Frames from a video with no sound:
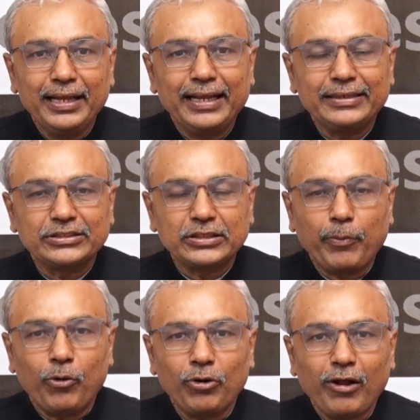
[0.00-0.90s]
in
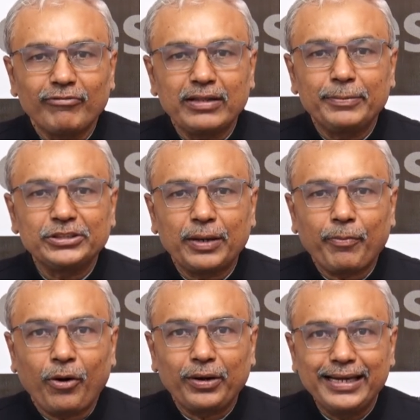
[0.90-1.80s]
support of the bishop
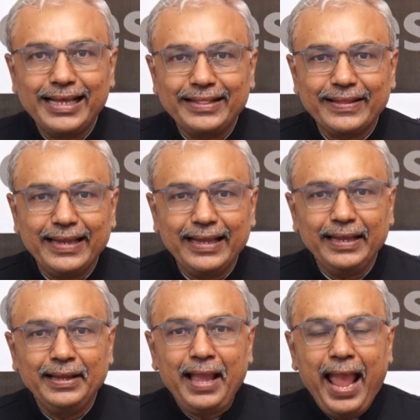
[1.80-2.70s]
on
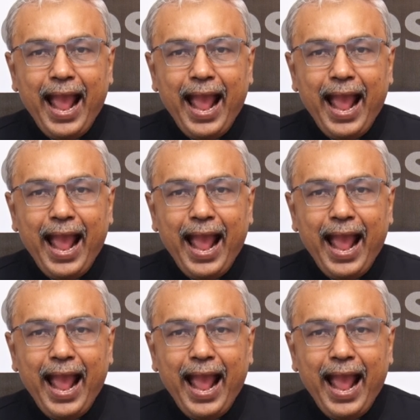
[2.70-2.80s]
d3.